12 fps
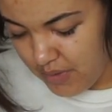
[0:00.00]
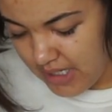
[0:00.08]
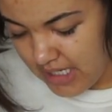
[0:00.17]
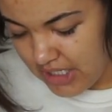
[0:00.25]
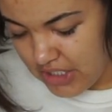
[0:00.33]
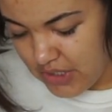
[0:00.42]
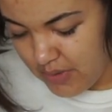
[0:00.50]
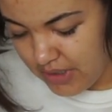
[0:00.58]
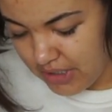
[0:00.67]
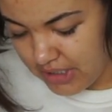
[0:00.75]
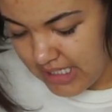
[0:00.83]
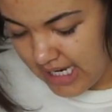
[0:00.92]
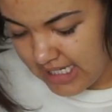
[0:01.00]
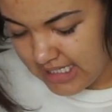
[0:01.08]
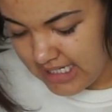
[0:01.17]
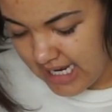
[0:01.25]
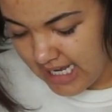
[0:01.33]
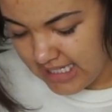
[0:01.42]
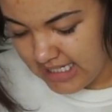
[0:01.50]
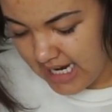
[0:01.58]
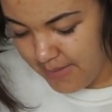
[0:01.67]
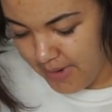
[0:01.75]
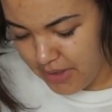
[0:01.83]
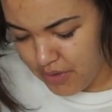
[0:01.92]
we do a little taste test,
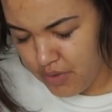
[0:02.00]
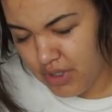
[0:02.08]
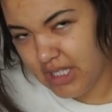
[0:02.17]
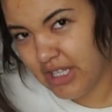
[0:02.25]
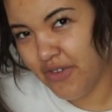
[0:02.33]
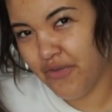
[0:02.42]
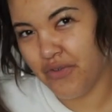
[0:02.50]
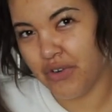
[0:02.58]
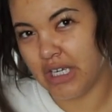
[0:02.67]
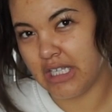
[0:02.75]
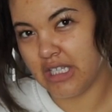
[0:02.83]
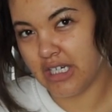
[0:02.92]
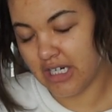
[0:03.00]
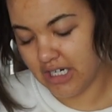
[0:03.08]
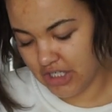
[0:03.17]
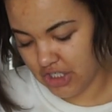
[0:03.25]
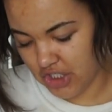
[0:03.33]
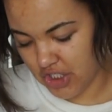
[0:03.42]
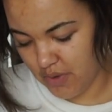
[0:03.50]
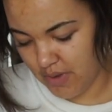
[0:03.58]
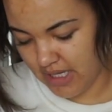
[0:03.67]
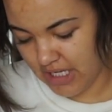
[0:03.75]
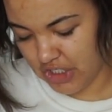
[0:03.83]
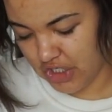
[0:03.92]
I might throw this in the freezer just so
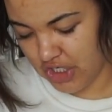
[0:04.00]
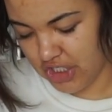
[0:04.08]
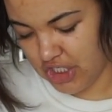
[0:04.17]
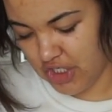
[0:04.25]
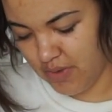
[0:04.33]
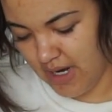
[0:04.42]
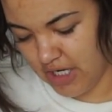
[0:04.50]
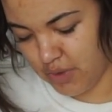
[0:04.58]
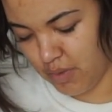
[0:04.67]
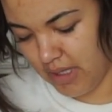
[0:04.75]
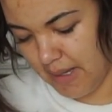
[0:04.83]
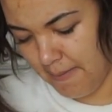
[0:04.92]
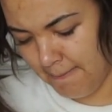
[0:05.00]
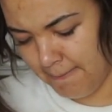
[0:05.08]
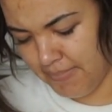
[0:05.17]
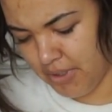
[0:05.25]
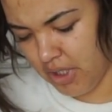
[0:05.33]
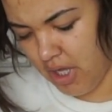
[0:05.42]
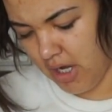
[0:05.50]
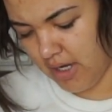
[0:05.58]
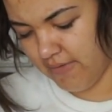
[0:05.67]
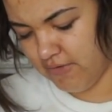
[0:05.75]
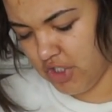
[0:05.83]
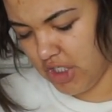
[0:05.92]
it like turns into an actual like block
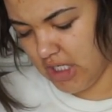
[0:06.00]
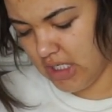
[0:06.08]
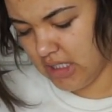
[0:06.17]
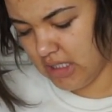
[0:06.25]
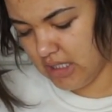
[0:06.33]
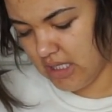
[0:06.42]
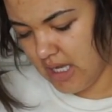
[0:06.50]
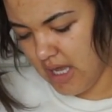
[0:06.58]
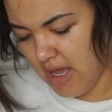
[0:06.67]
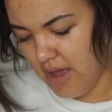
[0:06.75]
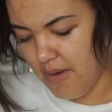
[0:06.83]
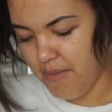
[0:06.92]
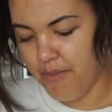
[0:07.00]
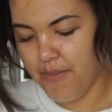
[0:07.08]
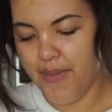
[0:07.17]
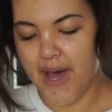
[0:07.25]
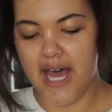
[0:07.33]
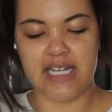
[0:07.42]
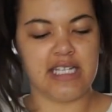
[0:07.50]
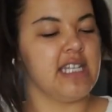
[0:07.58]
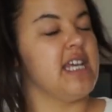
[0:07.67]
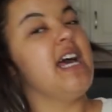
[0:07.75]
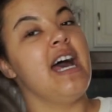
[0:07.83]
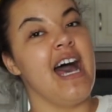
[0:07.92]
of cheese. But
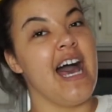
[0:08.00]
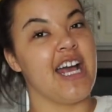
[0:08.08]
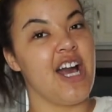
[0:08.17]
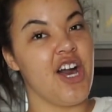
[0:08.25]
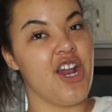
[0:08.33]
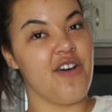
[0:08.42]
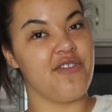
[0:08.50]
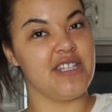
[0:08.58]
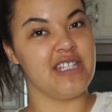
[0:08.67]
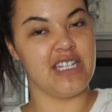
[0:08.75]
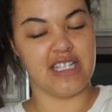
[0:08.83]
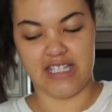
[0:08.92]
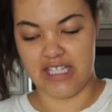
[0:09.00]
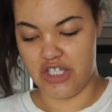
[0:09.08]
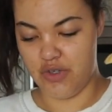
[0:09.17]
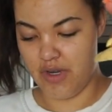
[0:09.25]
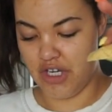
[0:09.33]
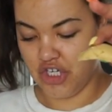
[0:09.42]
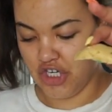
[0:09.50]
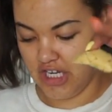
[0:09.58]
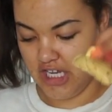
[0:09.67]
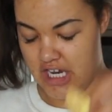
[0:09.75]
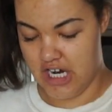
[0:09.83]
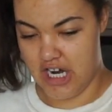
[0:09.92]
I cut off this little situation
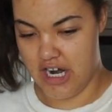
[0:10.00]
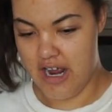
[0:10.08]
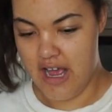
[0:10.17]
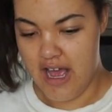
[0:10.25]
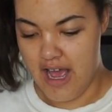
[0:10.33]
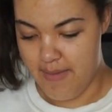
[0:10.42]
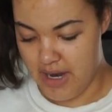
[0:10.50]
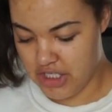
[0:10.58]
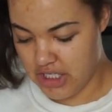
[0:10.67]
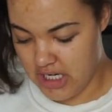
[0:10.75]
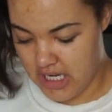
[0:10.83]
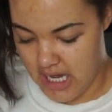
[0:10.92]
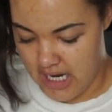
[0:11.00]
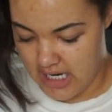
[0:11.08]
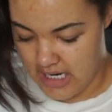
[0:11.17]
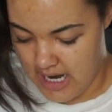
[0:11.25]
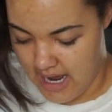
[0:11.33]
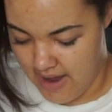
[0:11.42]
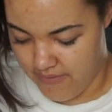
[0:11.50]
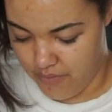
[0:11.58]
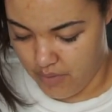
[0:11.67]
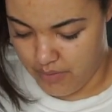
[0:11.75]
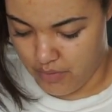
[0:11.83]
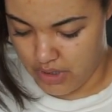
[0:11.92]
here. I'm actually gonna cut it in half
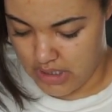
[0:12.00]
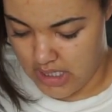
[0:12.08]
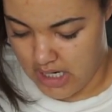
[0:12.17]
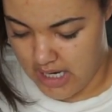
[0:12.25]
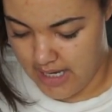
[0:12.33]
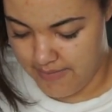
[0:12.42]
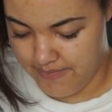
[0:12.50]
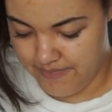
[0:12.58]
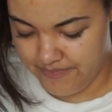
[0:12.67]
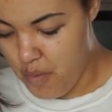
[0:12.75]
one more time.